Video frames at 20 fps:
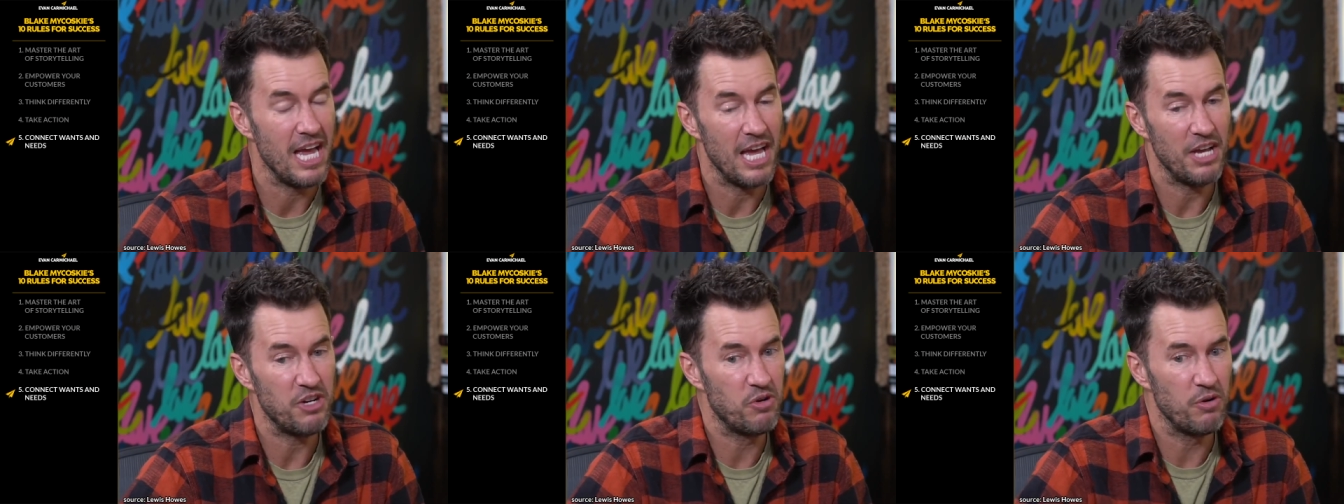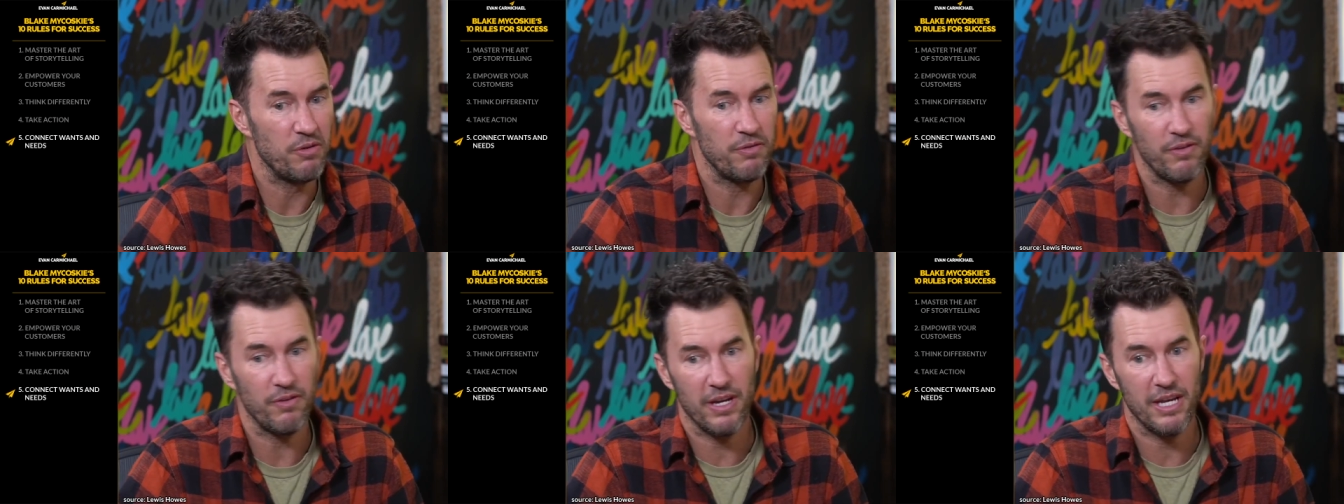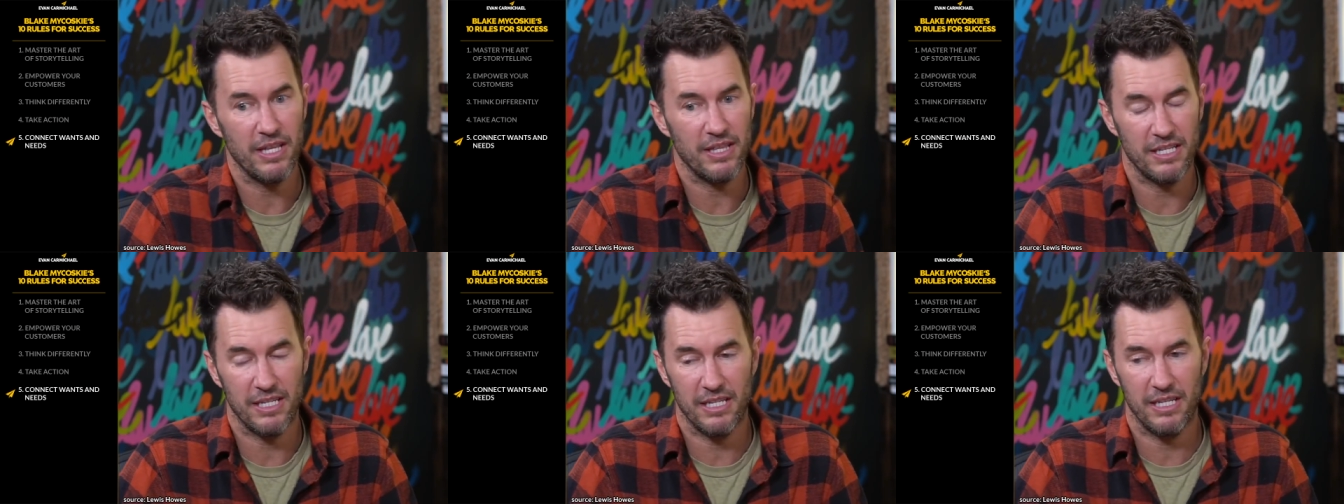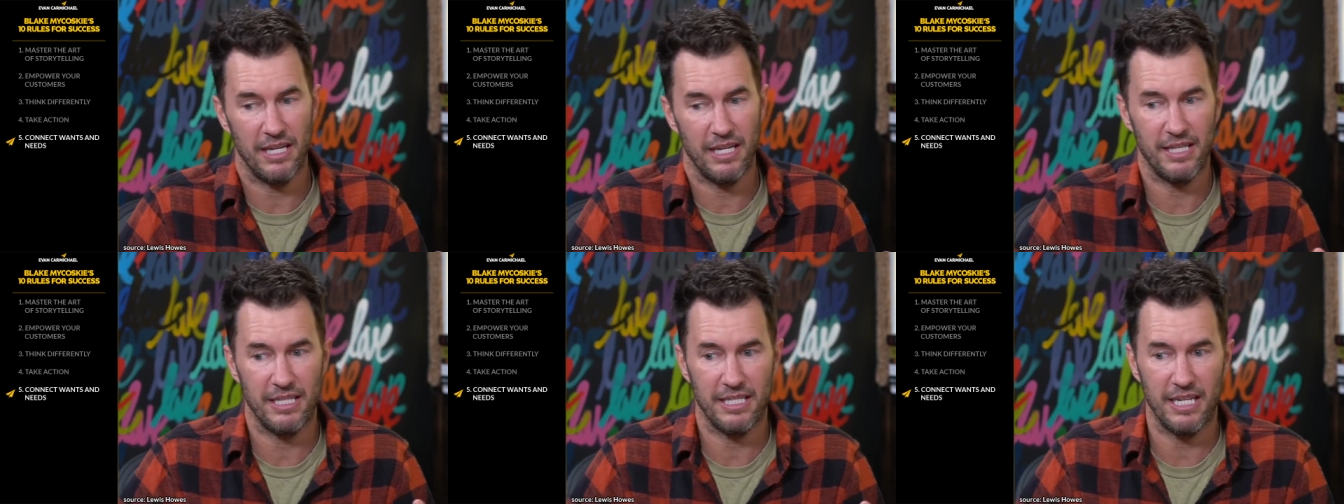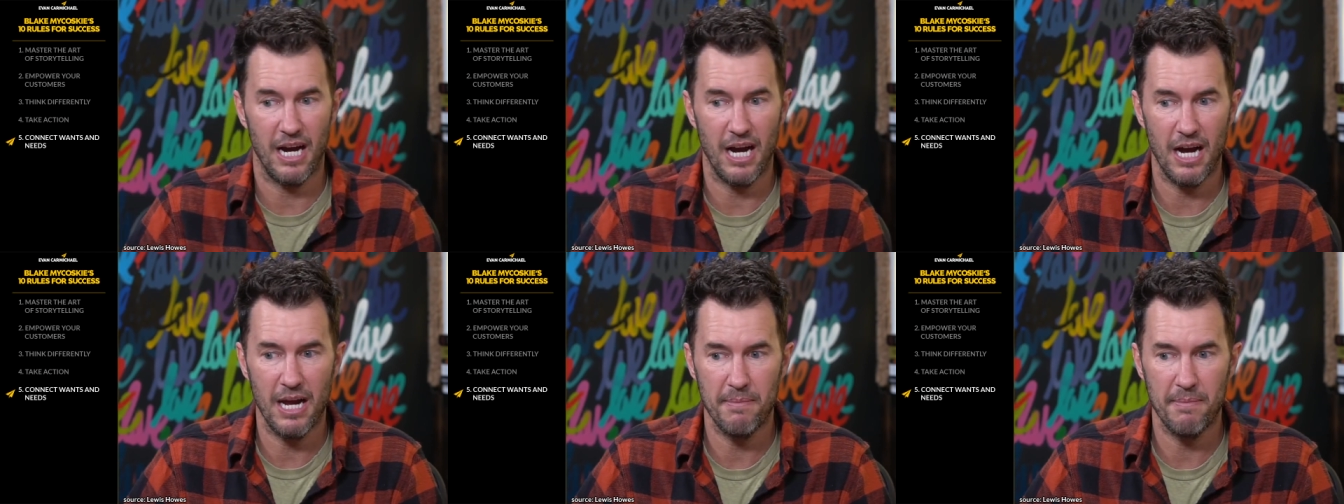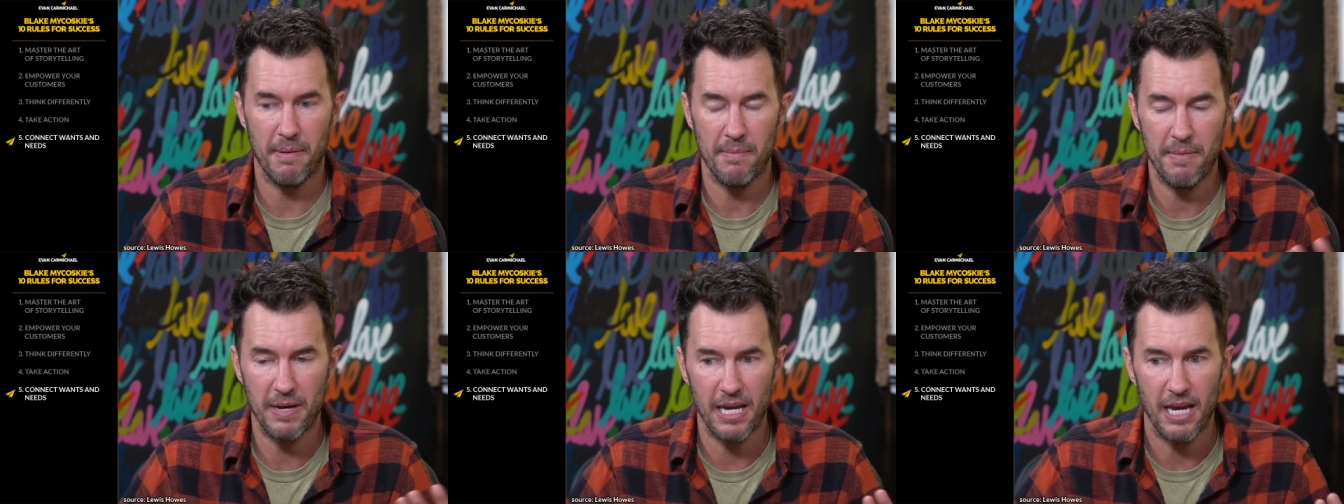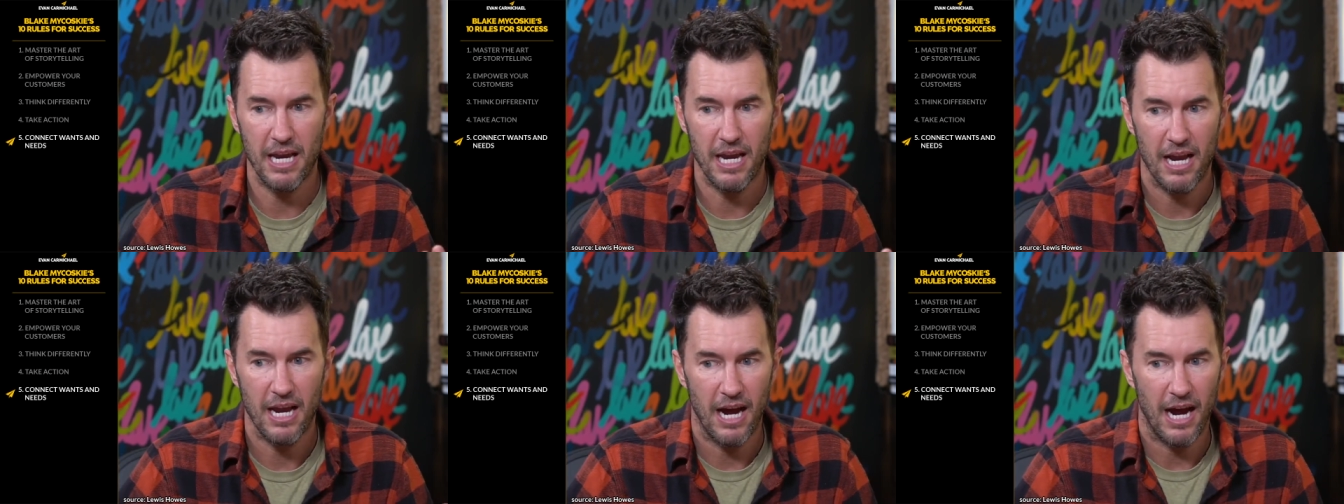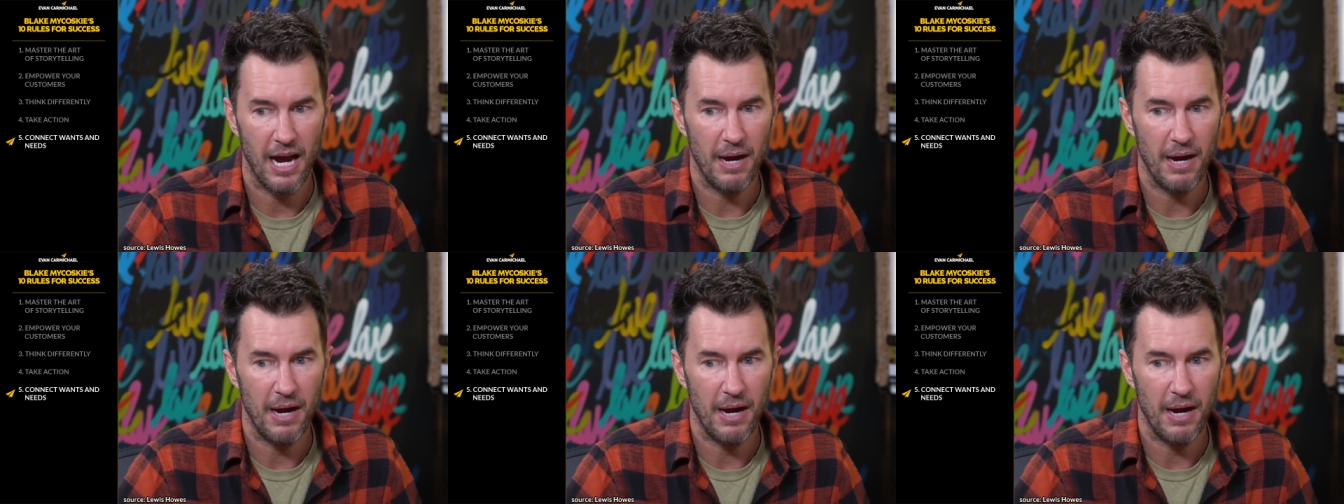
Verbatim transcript: And truthfully, at the at the time, I mean,